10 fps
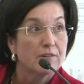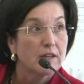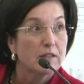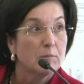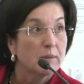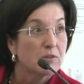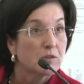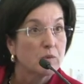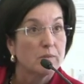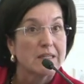faculty members
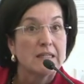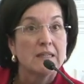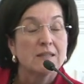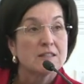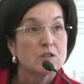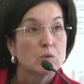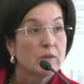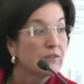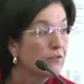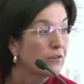will be
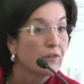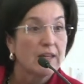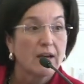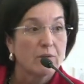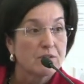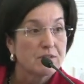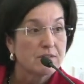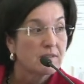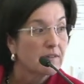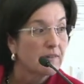SWIFT for the
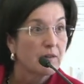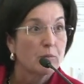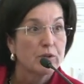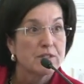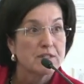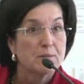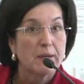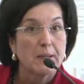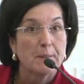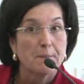hours that they're
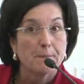participating.